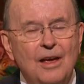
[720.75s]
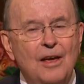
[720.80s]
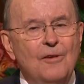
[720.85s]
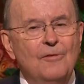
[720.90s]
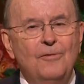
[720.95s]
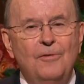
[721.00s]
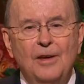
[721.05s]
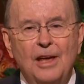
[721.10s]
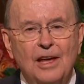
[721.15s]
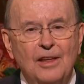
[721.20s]

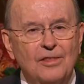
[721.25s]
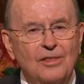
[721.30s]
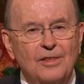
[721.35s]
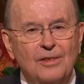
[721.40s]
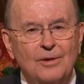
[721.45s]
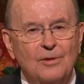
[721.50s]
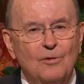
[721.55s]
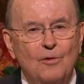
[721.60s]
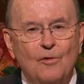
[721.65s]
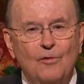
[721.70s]

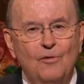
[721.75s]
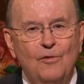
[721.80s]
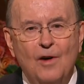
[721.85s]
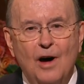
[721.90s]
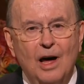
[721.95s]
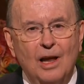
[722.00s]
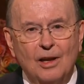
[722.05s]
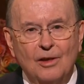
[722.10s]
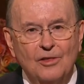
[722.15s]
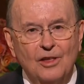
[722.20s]
Fifth,
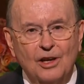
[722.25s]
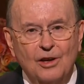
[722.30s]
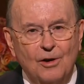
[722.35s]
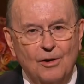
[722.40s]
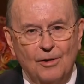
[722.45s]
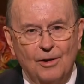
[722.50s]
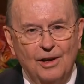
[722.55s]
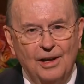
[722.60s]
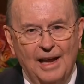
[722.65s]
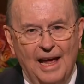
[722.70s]
follow the
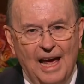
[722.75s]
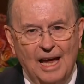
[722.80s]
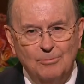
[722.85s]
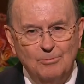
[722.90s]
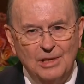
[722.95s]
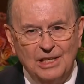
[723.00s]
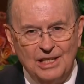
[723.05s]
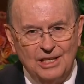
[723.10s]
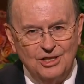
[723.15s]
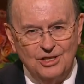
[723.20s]
current
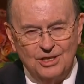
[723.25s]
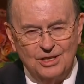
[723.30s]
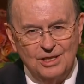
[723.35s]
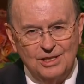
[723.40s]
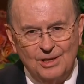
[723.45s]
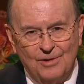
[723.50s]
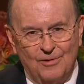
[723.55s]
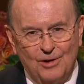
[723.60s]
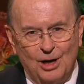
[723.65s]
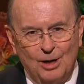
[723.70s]
admonitions
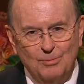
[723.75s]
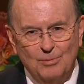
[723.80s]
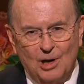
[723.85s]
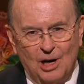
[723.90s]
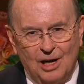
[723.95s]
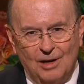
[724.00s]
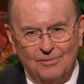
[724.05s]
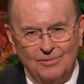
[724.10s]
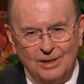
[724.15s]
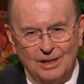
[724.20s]
of our
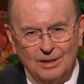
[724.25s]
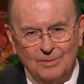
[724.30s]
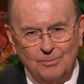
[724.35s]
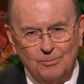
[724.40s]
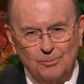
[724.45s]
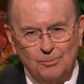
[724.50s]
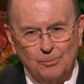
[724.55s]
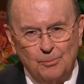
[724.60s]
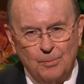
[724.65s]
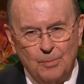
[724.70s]
prophet.
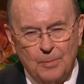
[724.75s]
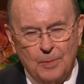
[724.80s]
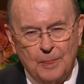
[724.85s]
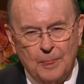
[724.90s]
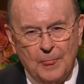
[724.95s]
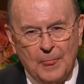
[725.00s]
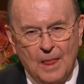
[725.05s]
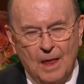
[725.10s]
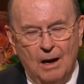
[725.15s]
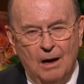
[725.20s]

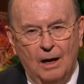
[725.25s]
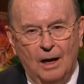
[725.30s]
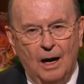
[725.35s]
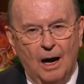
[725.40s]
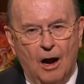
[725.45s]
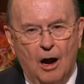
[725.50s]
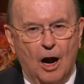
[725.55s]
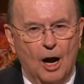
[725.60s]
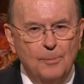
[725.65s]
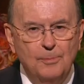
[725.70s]

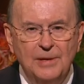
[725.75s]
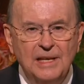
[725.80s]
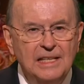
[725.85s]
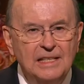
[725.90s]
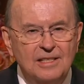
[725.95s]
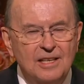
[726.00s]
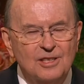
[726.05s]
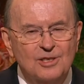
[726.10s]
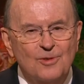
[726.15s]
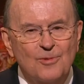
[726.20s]
Our
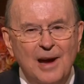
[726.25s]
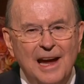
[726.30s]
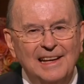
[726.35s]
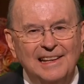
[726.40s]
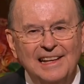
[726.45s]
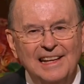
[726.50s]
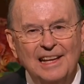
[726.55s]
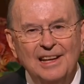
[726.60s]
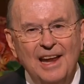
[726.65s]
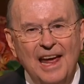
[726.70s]
peace is
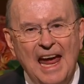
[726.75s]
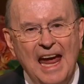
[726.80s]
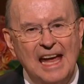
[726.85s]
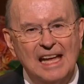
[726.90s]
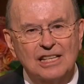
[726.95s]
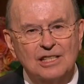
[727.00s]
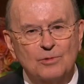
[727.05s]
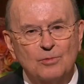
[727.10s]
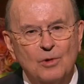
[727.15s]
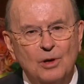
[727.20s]
greatly
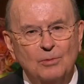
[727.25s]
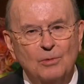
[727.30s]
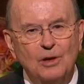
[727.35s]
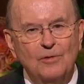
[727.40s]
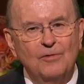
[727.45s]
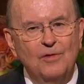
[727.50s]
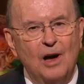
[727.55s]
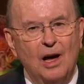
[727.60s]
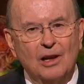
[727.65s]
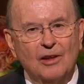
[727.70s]
enhanced when we
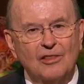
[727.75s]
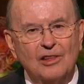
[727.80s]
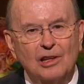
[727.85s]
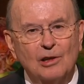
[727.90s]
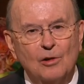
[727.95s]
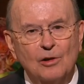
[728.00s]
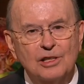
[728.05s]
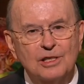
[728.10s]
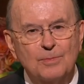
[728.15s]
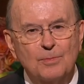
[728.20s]
follow the
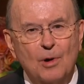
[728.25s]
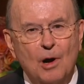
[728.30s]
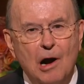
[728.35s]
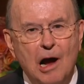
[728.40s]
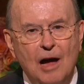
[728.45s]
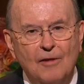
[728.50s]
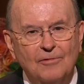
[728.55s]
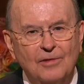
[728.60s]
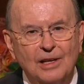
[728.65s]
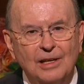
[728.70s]
Lord's
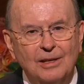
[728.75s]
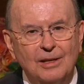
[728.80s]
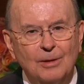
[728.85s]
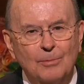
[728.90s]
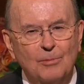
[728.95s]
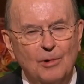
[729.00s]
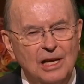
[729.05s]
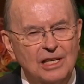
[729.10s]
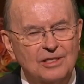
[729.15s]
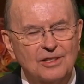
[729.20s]
prophet,
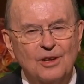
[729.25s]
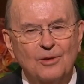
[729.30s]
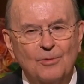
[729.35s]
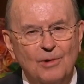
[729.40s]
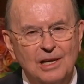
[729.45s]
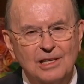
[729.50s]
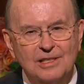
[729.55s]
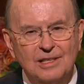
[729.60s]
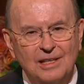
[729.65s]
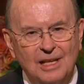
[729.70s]
President
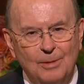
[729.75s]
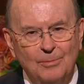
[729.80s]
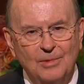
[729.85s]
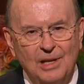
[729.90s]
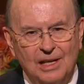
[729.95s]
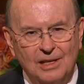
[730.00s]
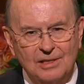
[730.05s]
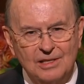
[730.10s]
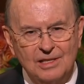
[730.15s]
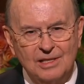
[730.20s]
Russell M.
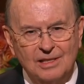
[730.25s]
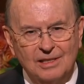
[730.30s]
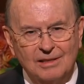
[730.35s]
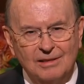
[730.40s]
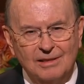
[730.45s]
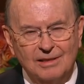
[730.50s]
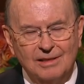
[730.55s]
Nelson.